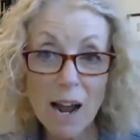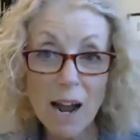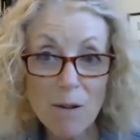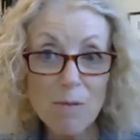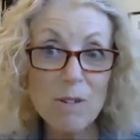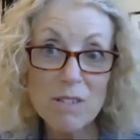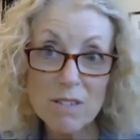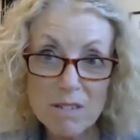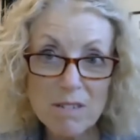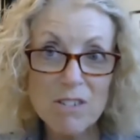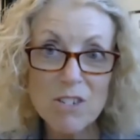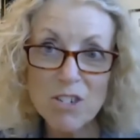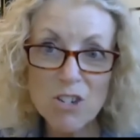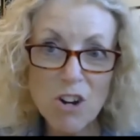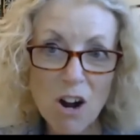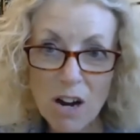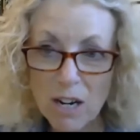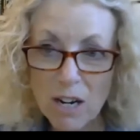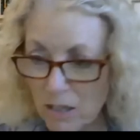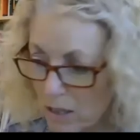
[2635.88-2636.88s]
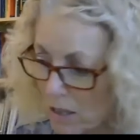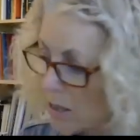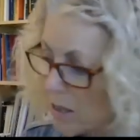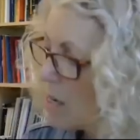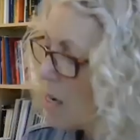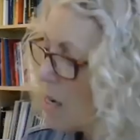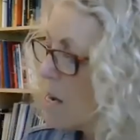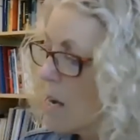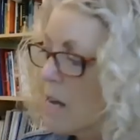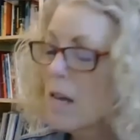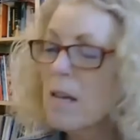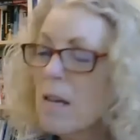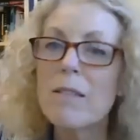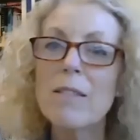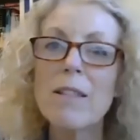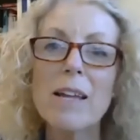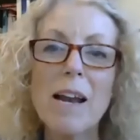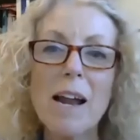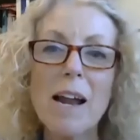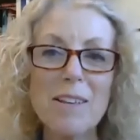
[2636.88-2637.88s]
was shocked
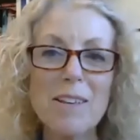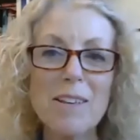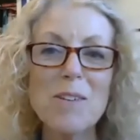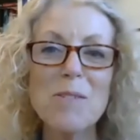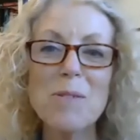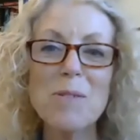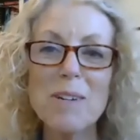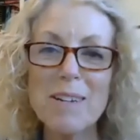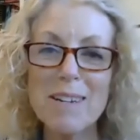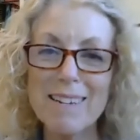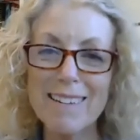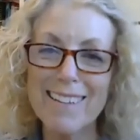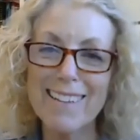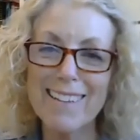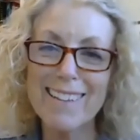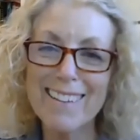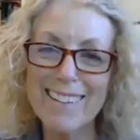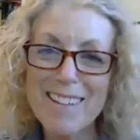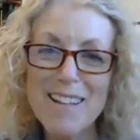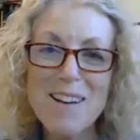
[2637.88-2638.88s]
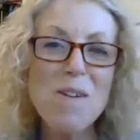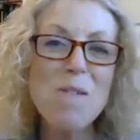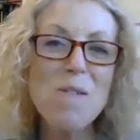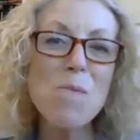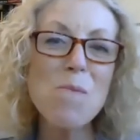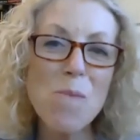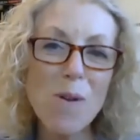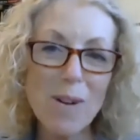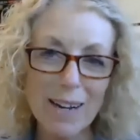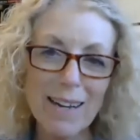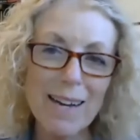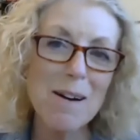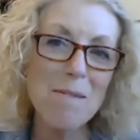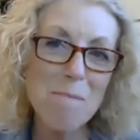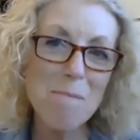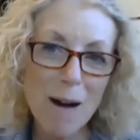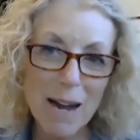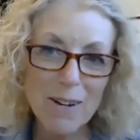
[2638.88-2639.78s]
that you would come my